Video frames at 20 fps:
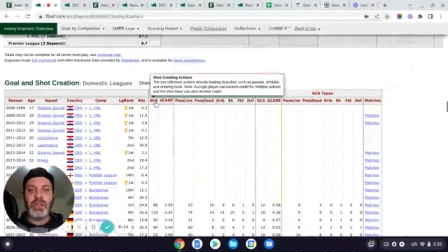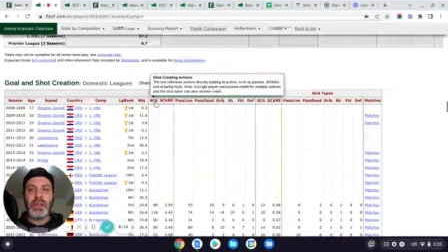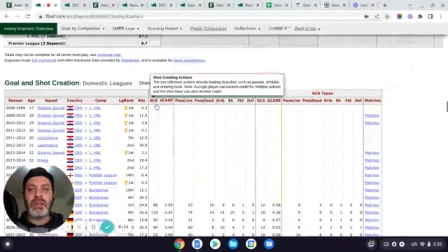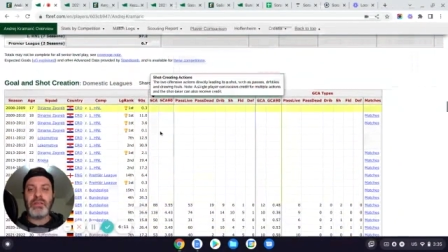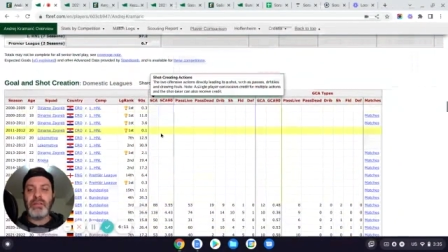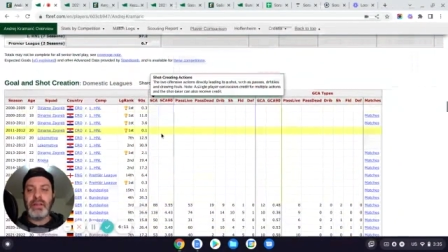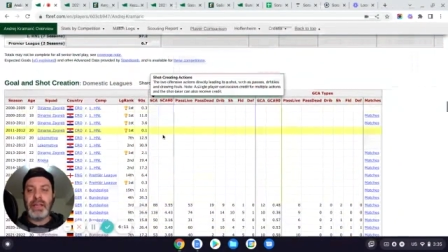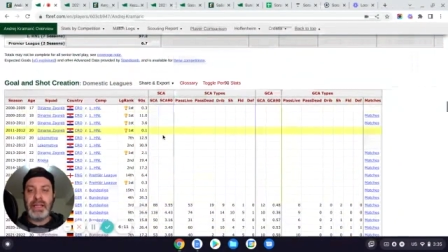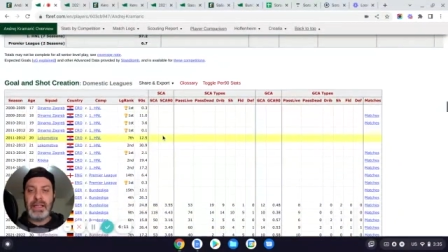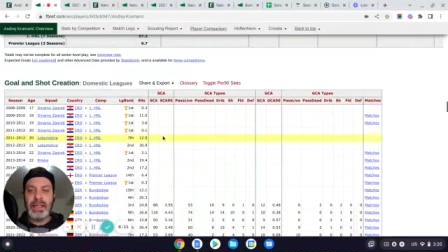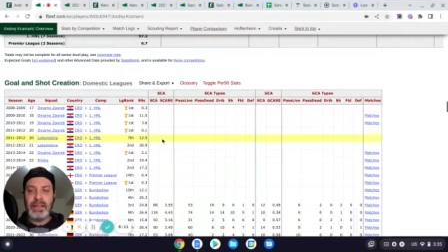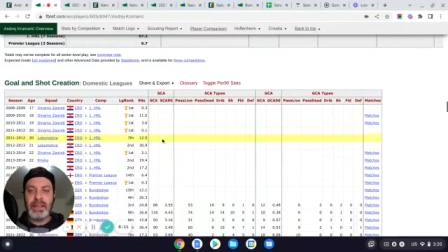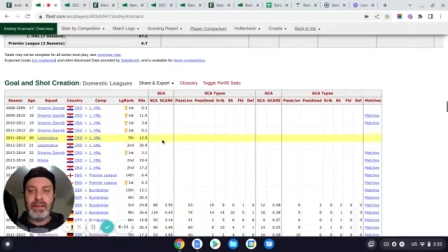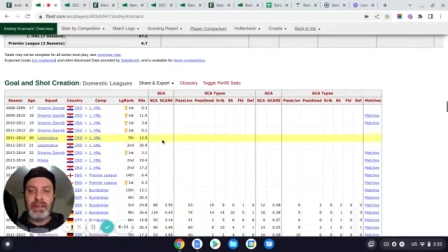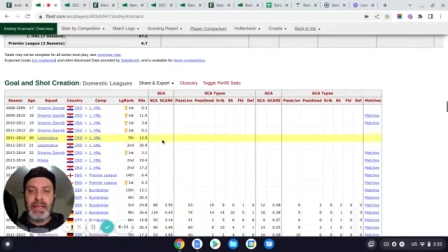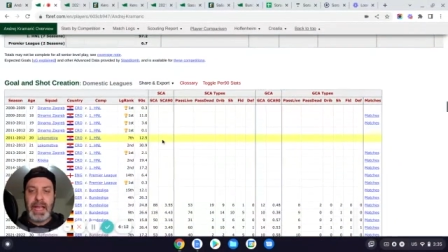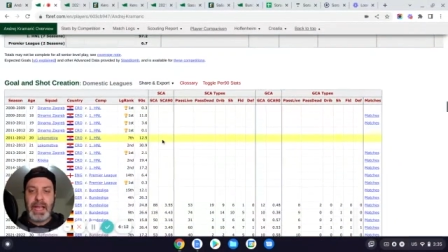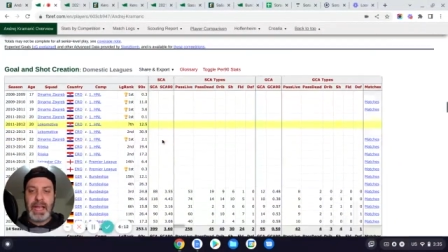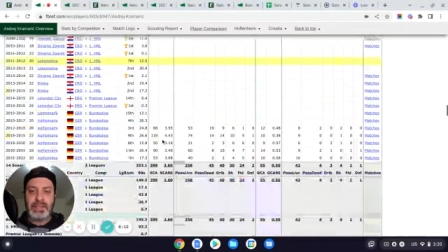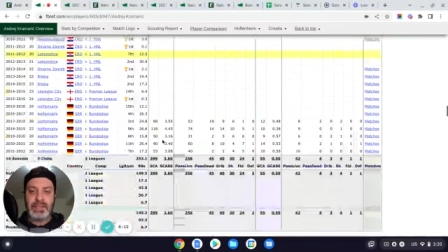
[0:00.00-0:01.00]
shot
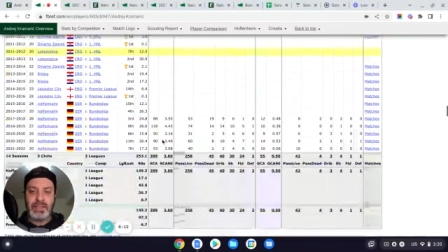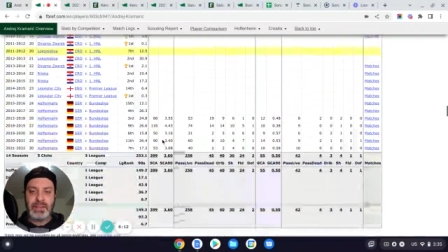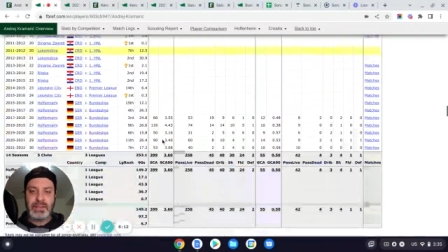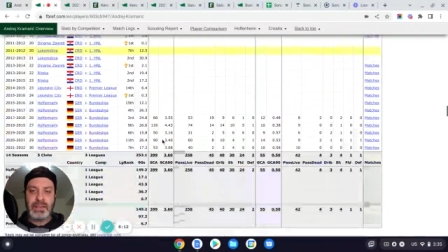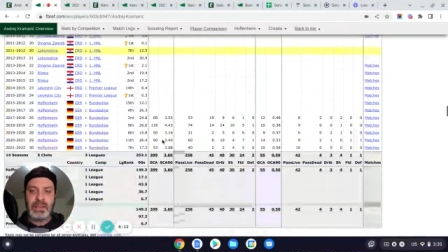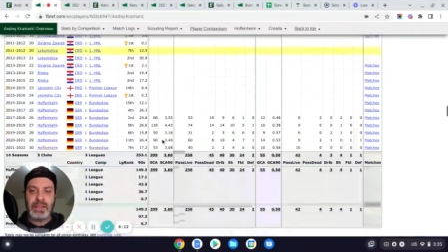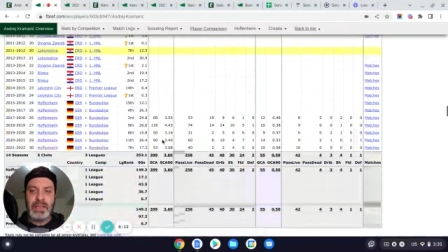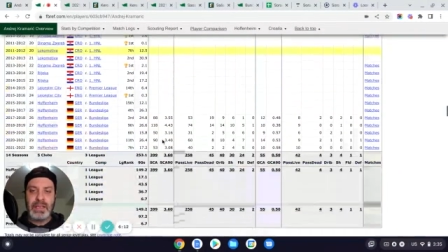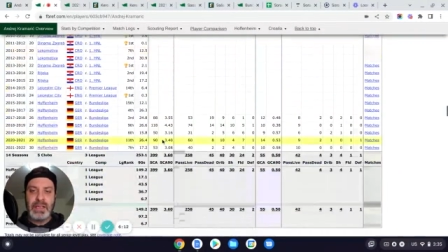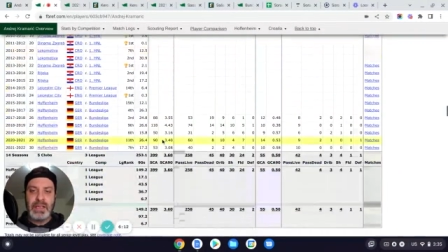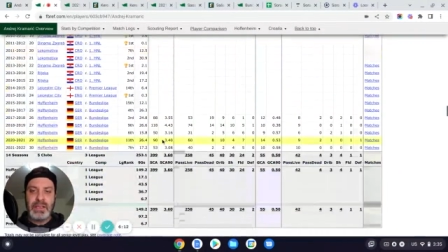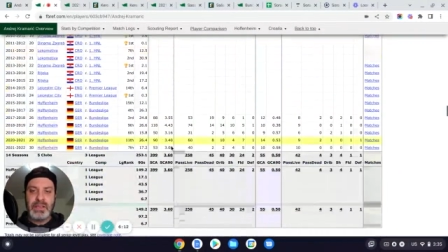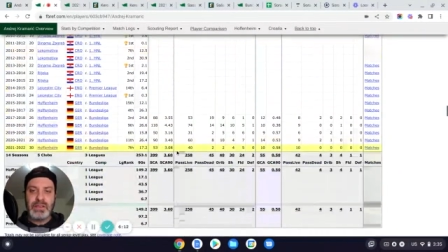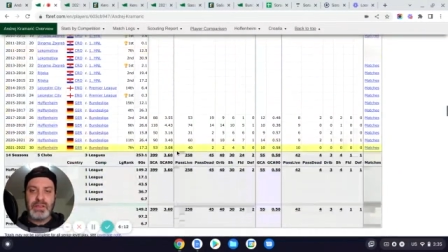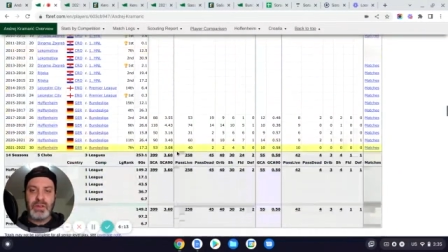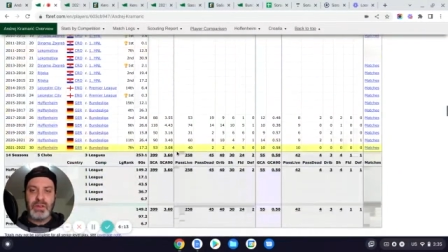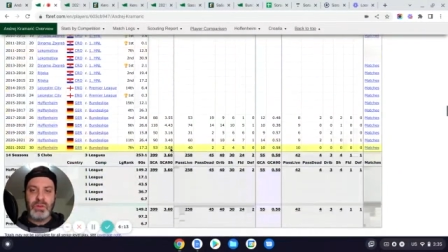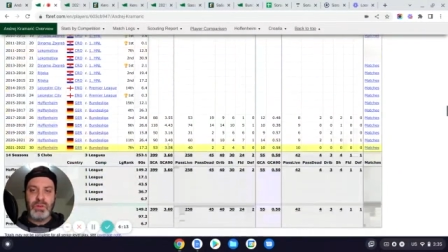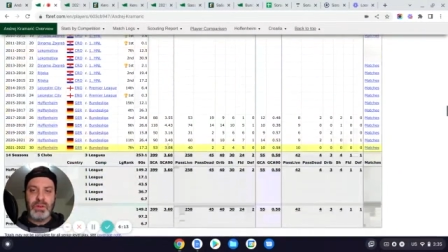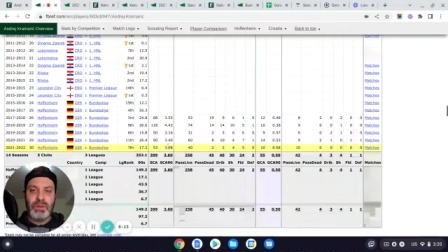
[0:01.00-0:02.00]
creating actions.
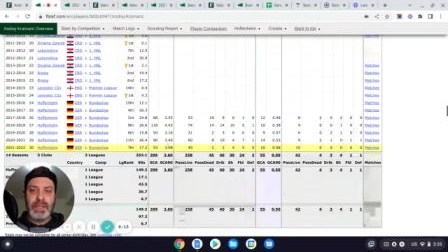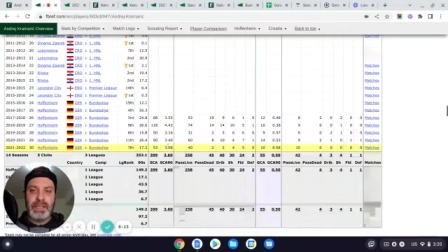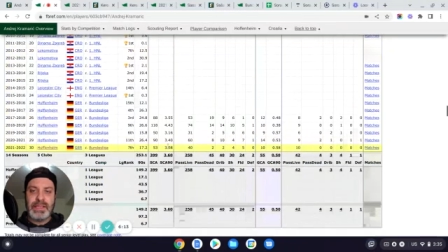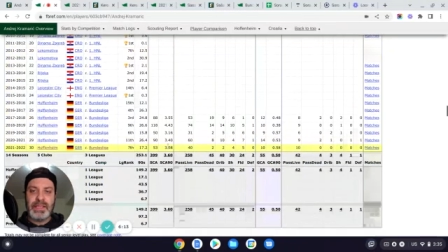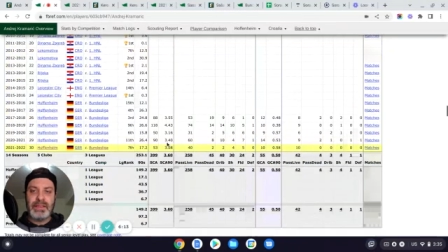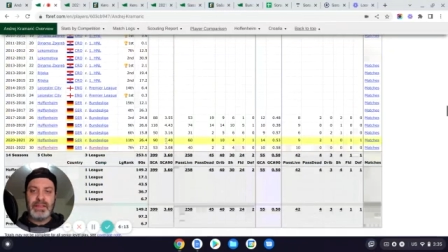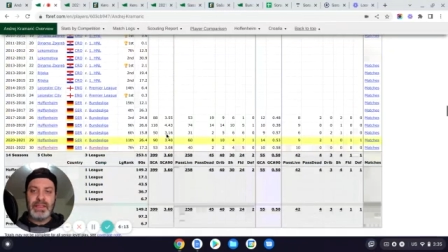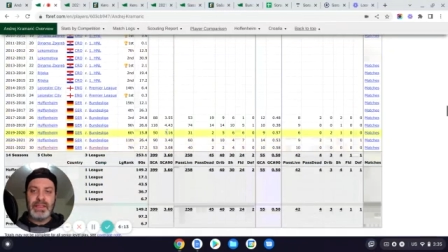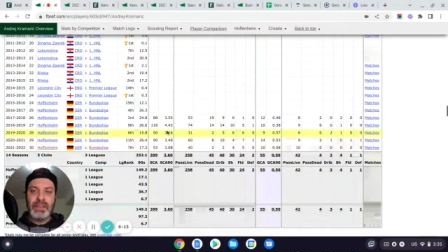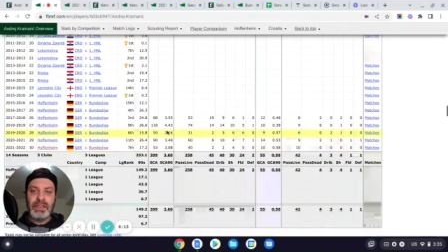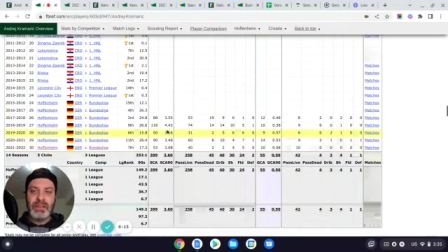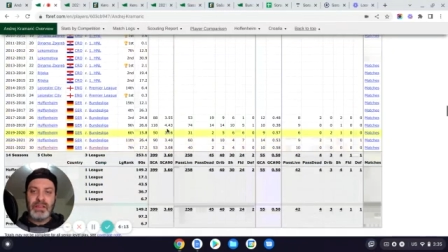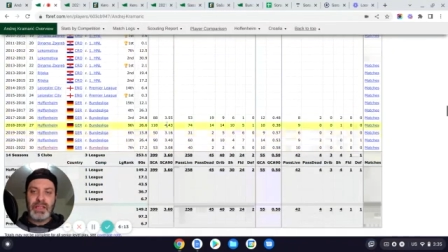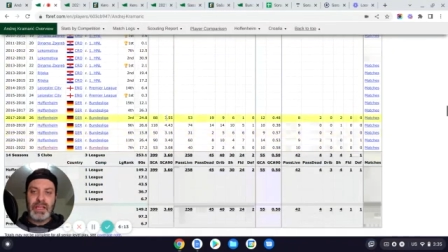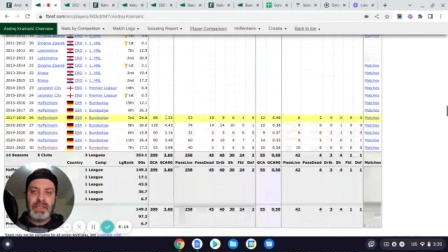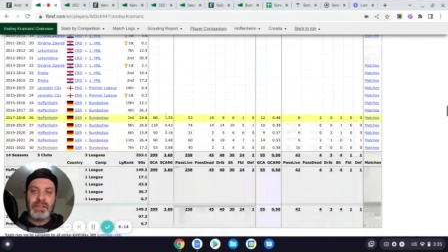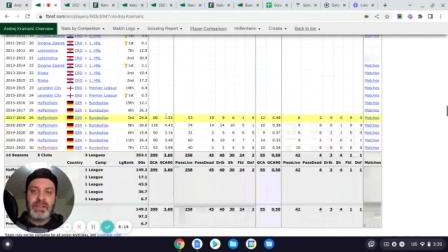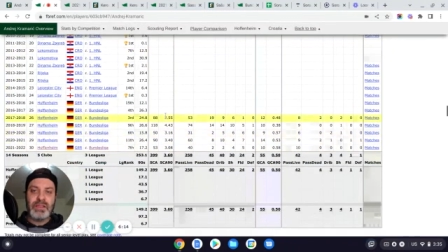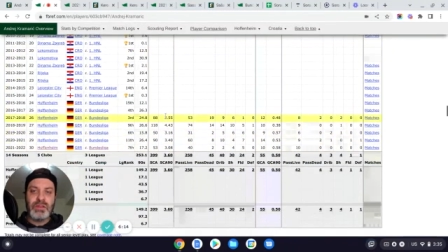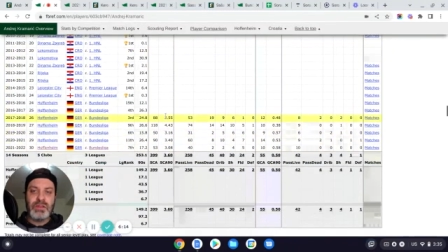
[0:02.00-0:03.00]
So it's a
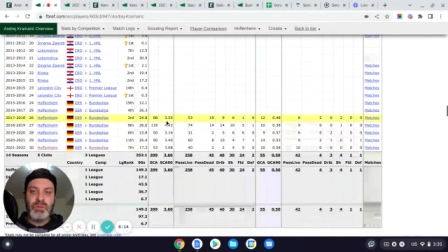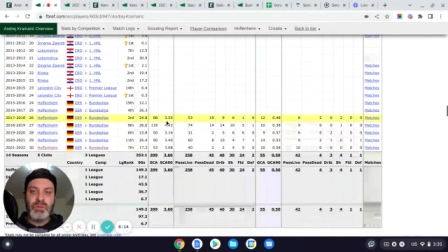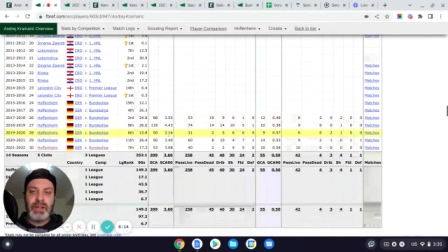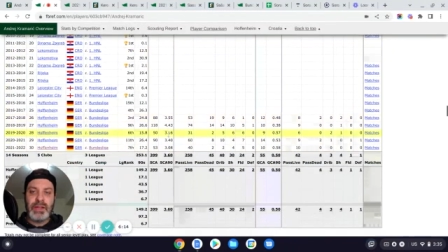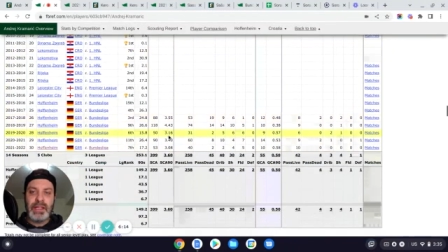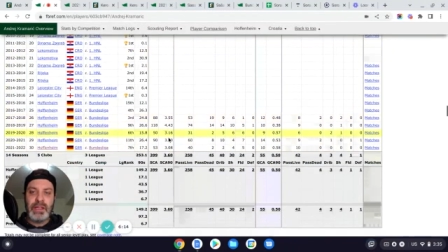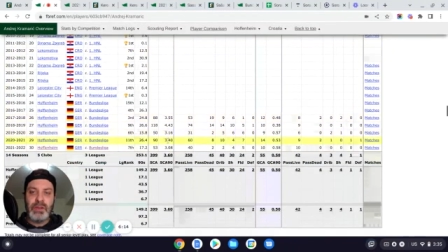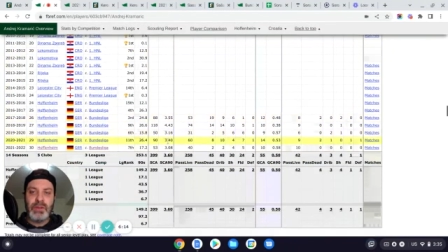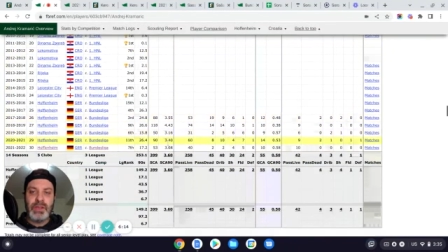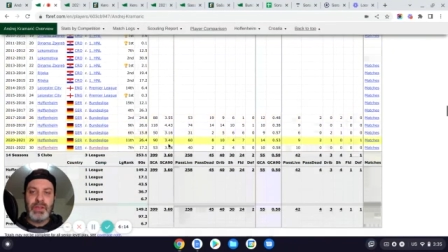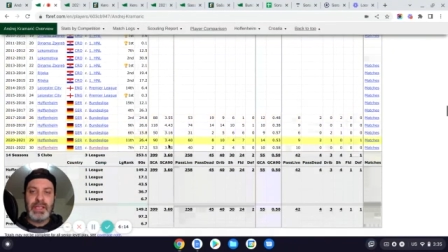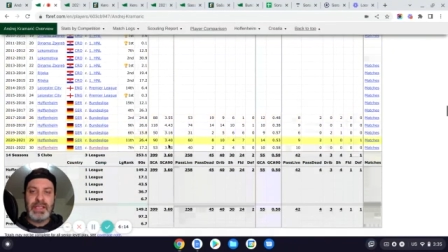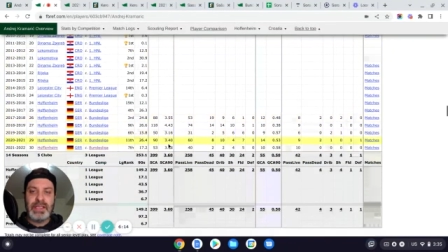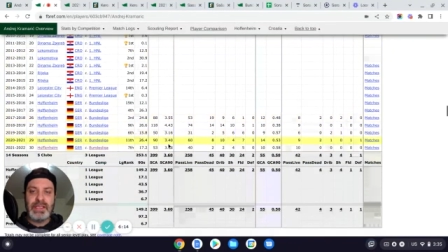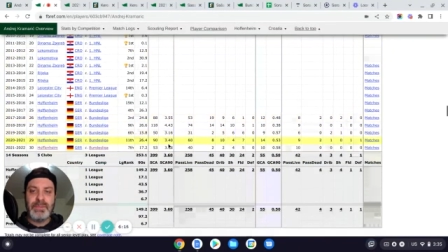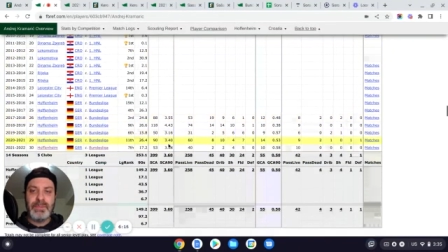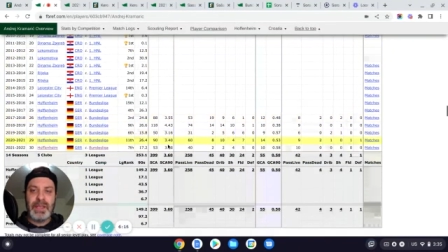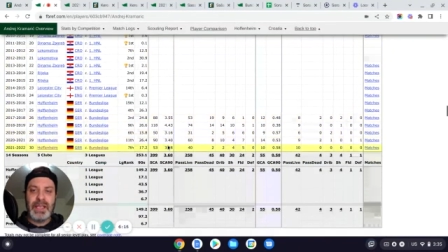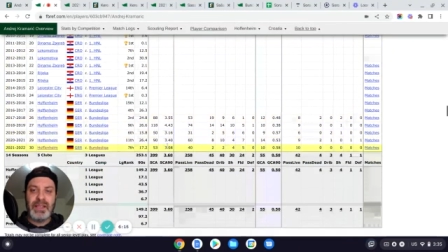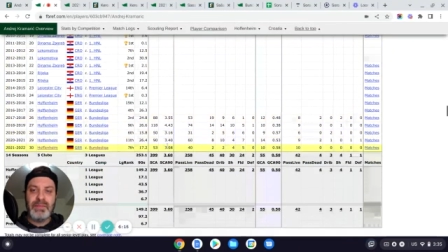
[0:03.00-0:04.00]
little under where
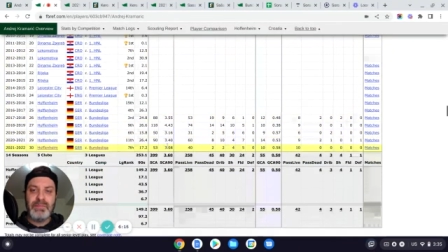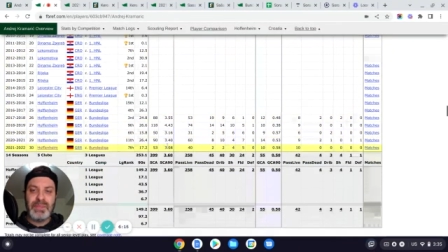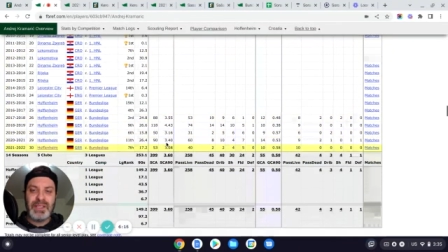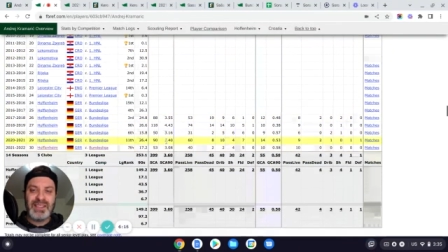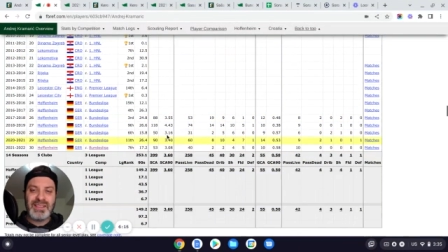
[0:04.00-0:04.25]
he's been,